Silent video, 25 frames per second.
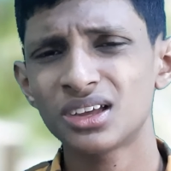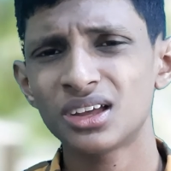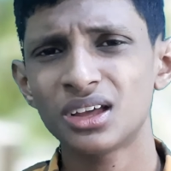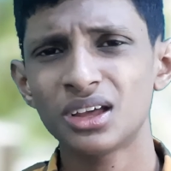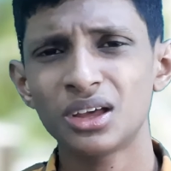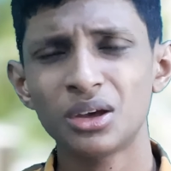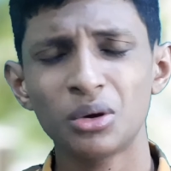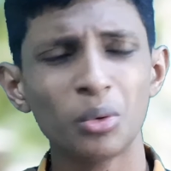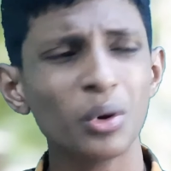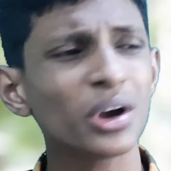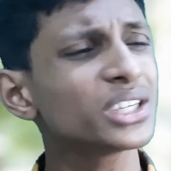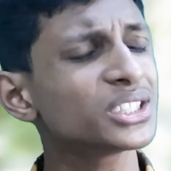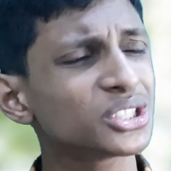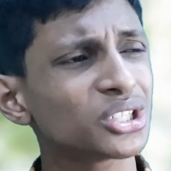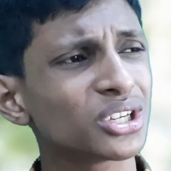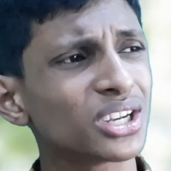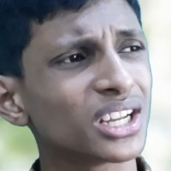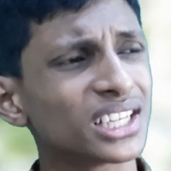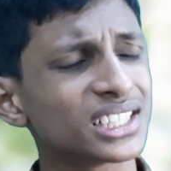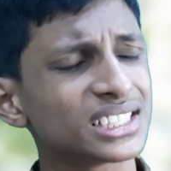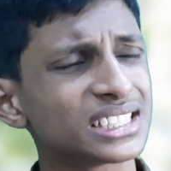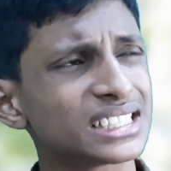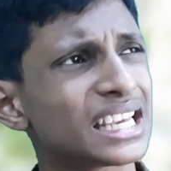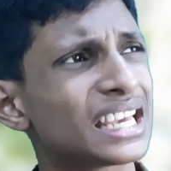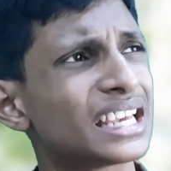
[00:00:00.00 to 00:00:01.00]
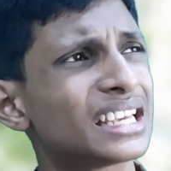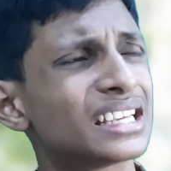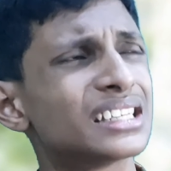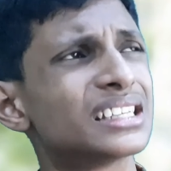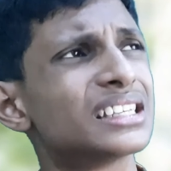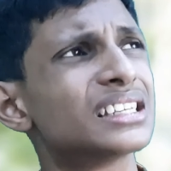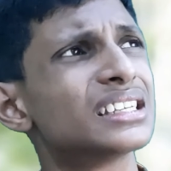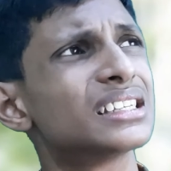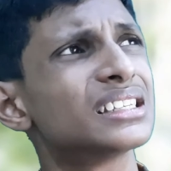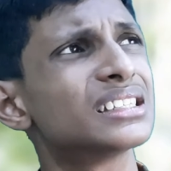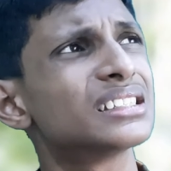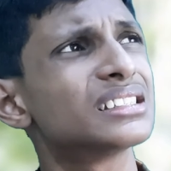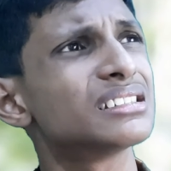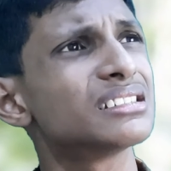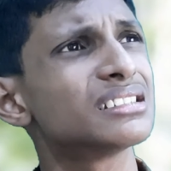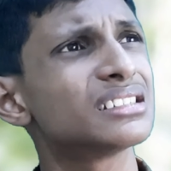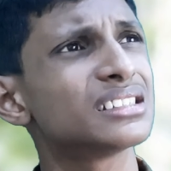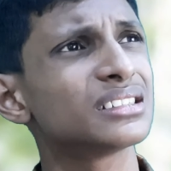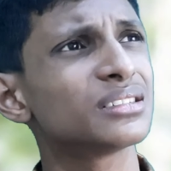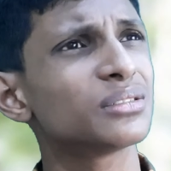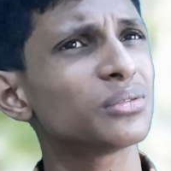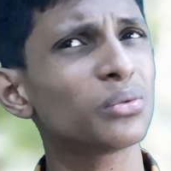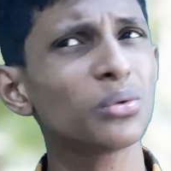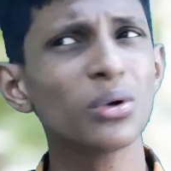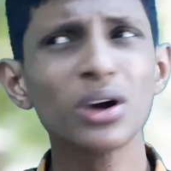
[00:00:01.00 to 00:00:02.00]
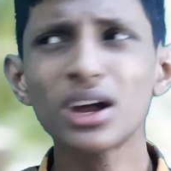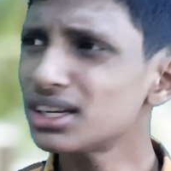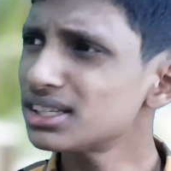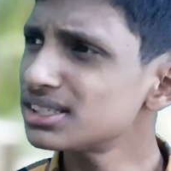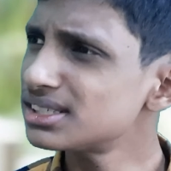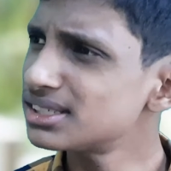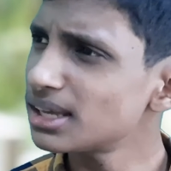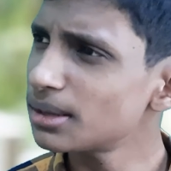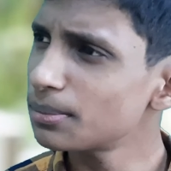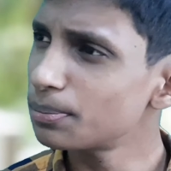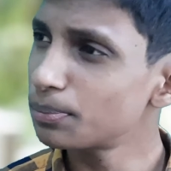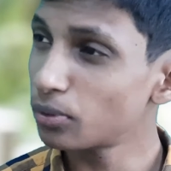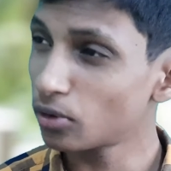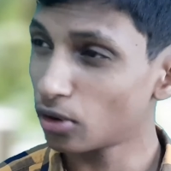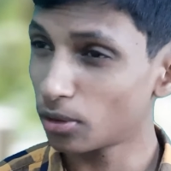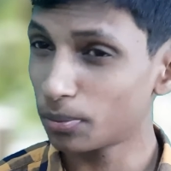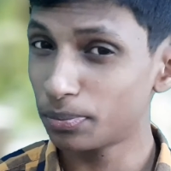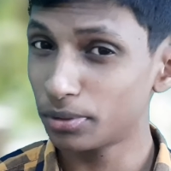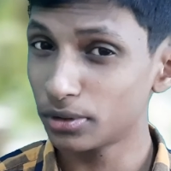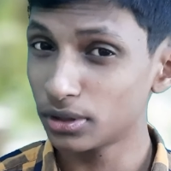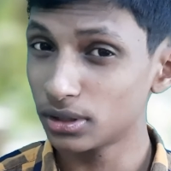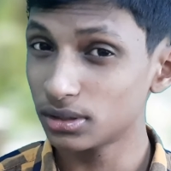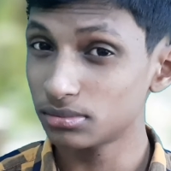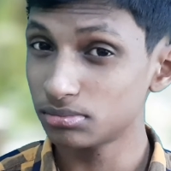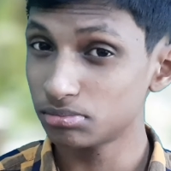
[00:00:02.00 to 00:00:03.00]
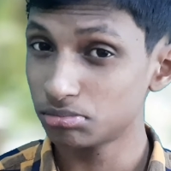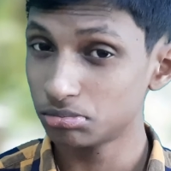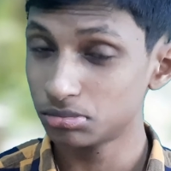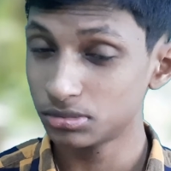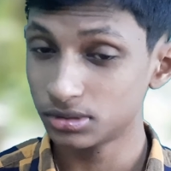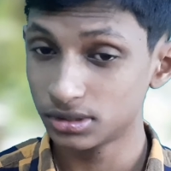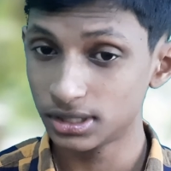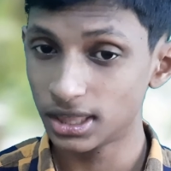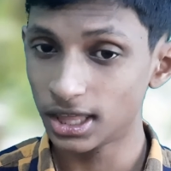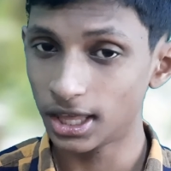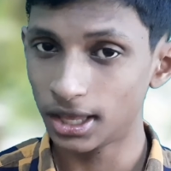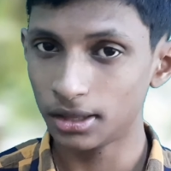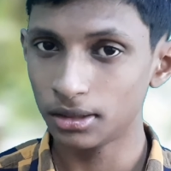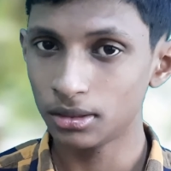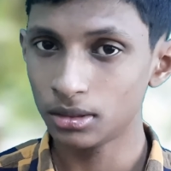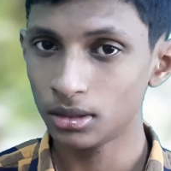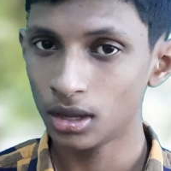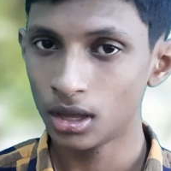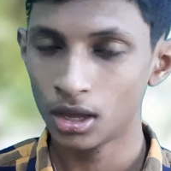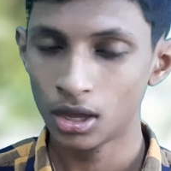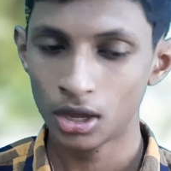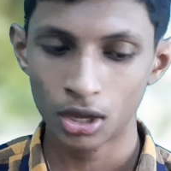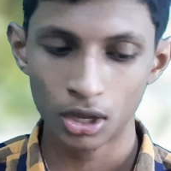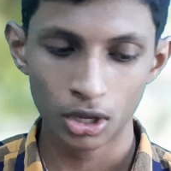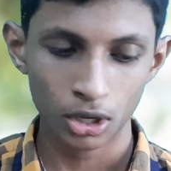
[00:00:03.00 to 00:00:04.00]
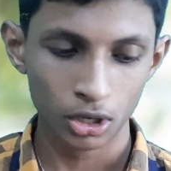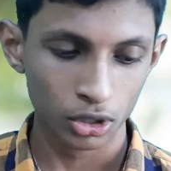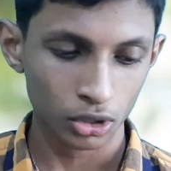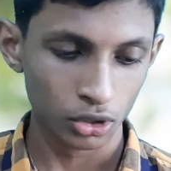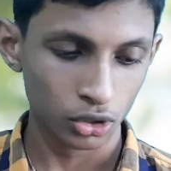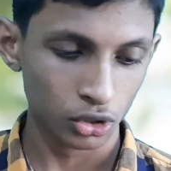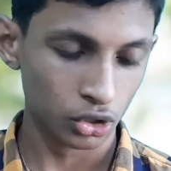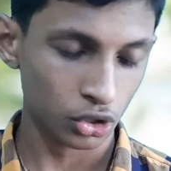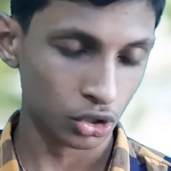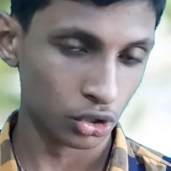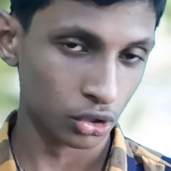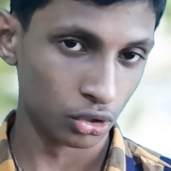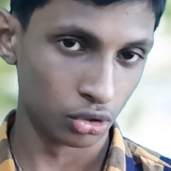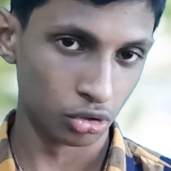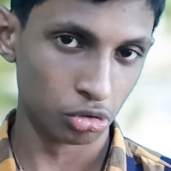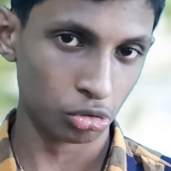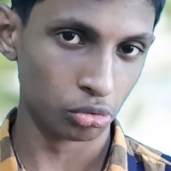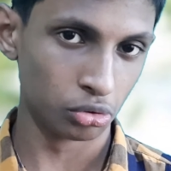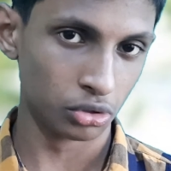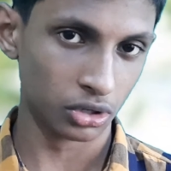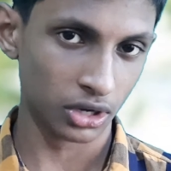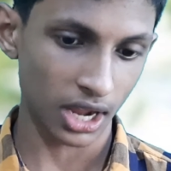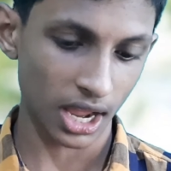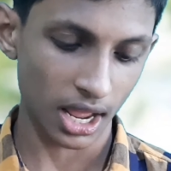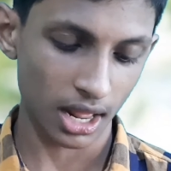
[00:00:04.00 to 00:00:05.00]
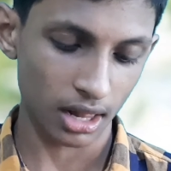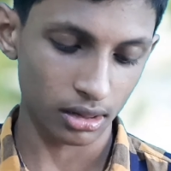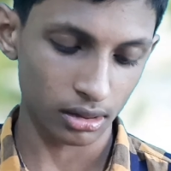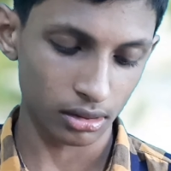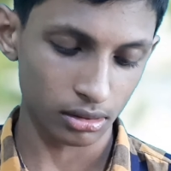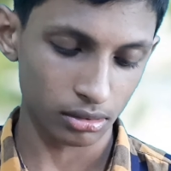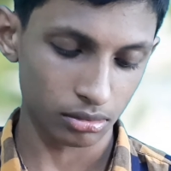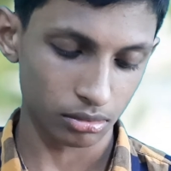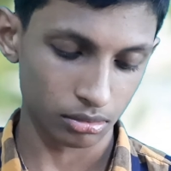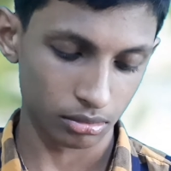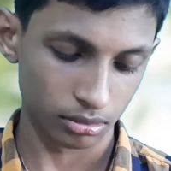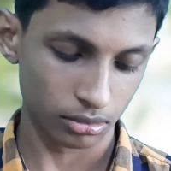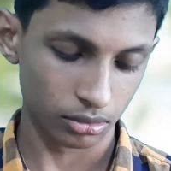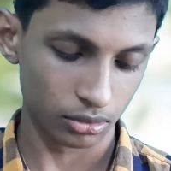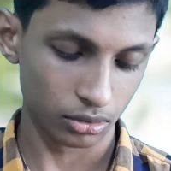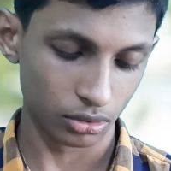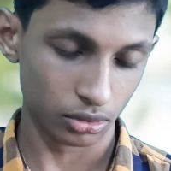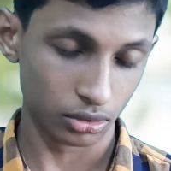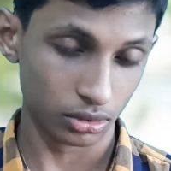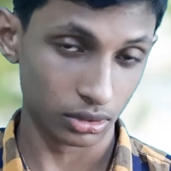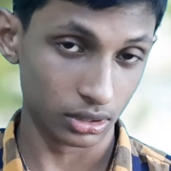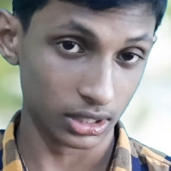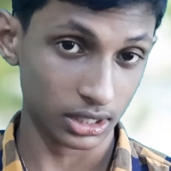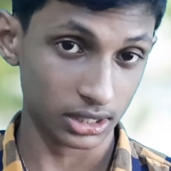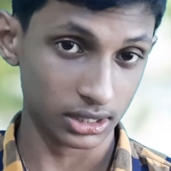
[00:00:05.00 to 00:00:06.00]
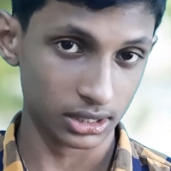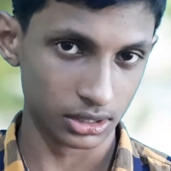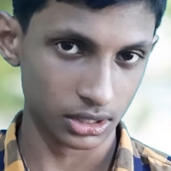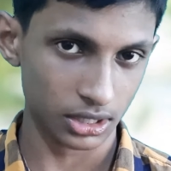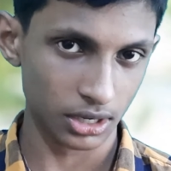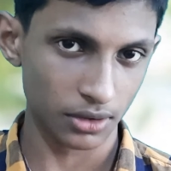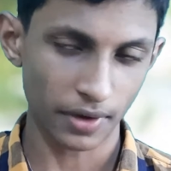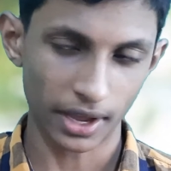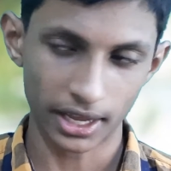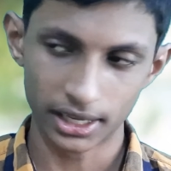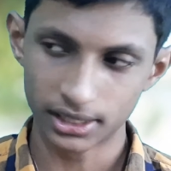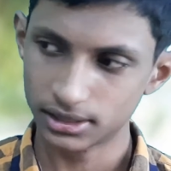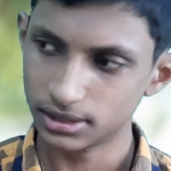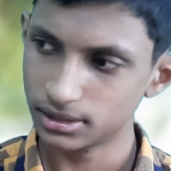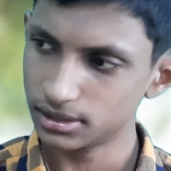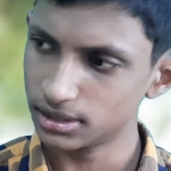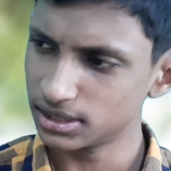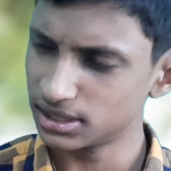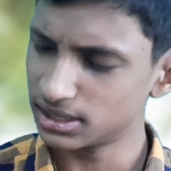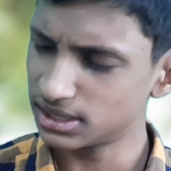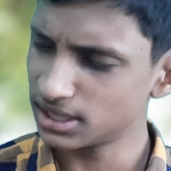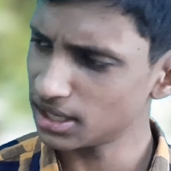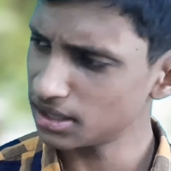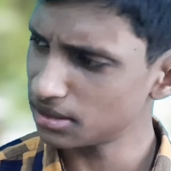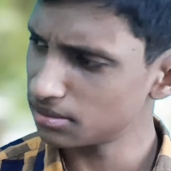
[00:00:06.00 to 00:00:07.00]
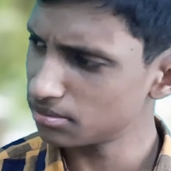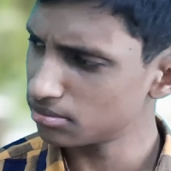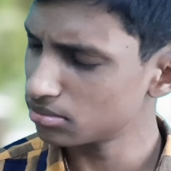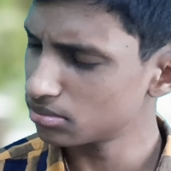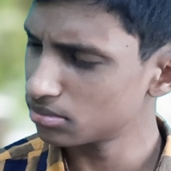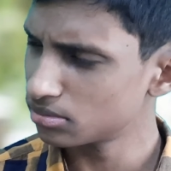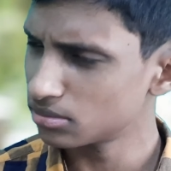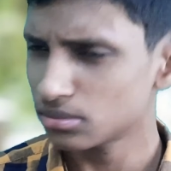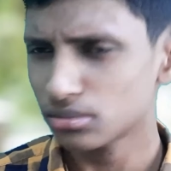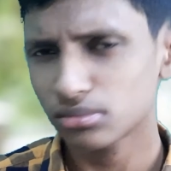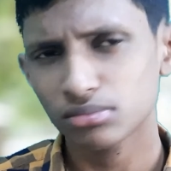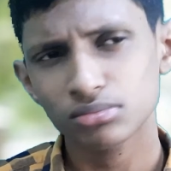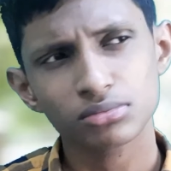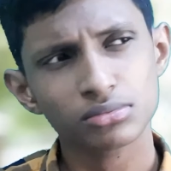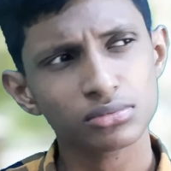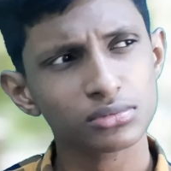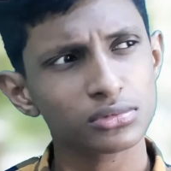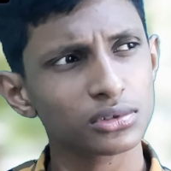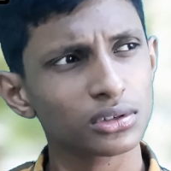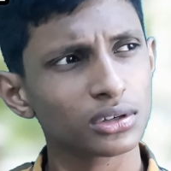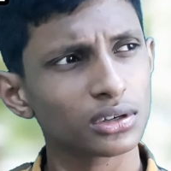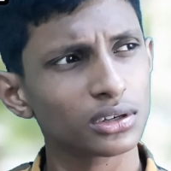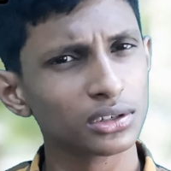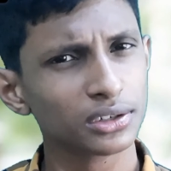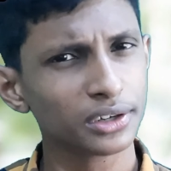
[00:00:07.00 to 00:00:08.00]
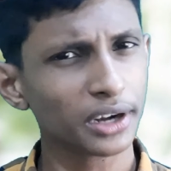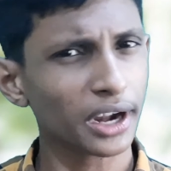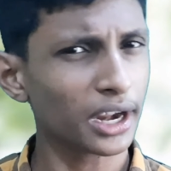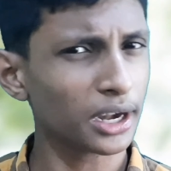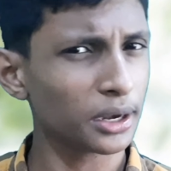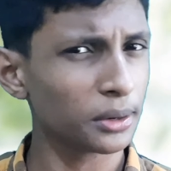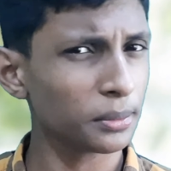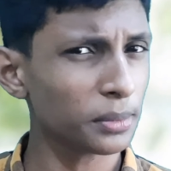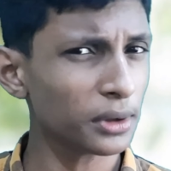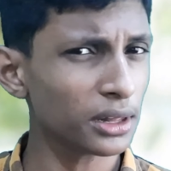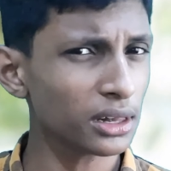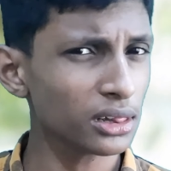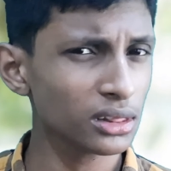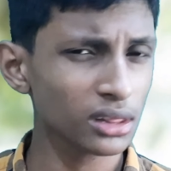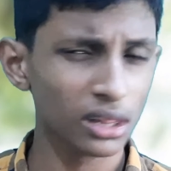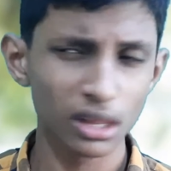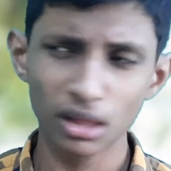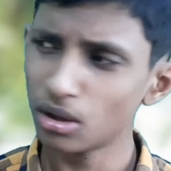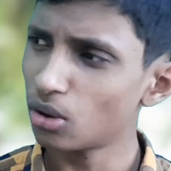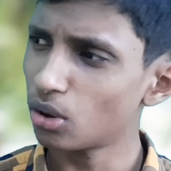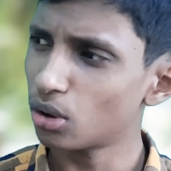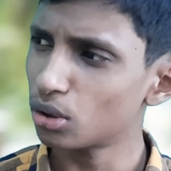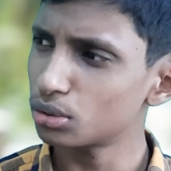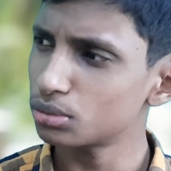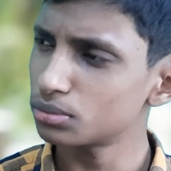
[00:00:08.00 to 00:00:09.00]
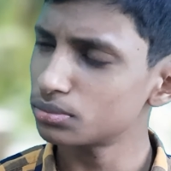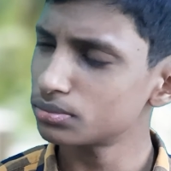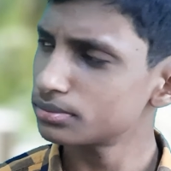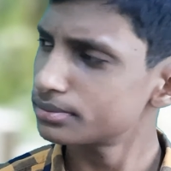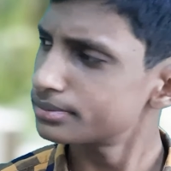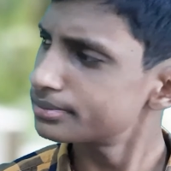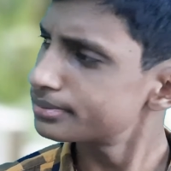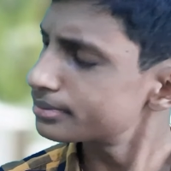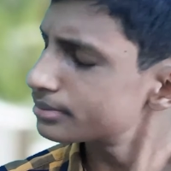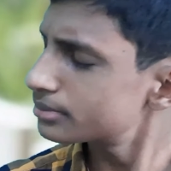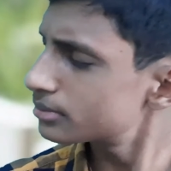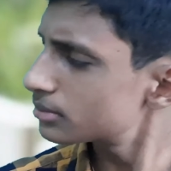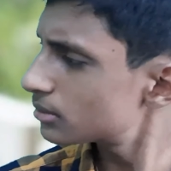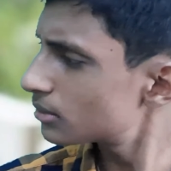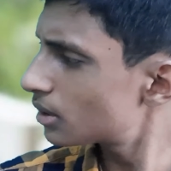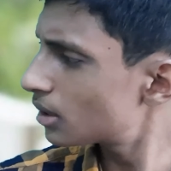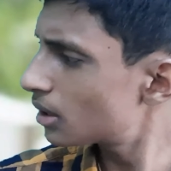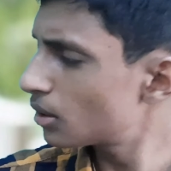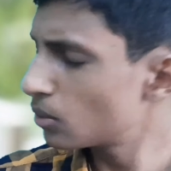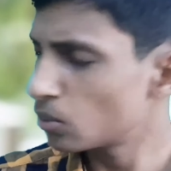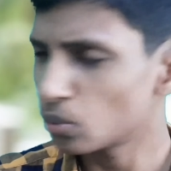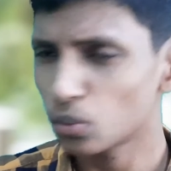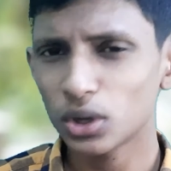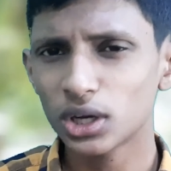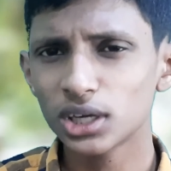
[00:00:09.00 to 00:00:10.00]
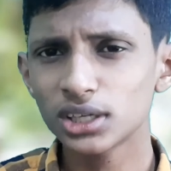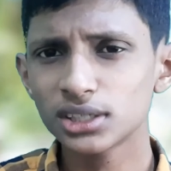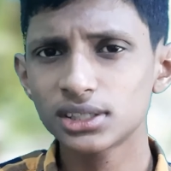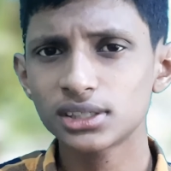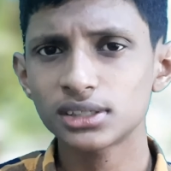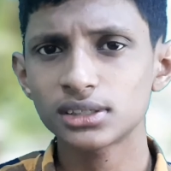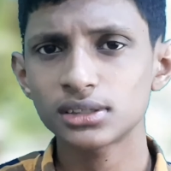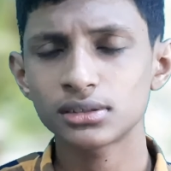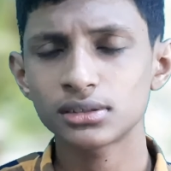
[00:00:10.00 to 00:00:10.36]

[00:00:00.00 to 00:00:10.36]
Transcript: what should I say? What is the proper thing to tell this device? Is it terrible or worse?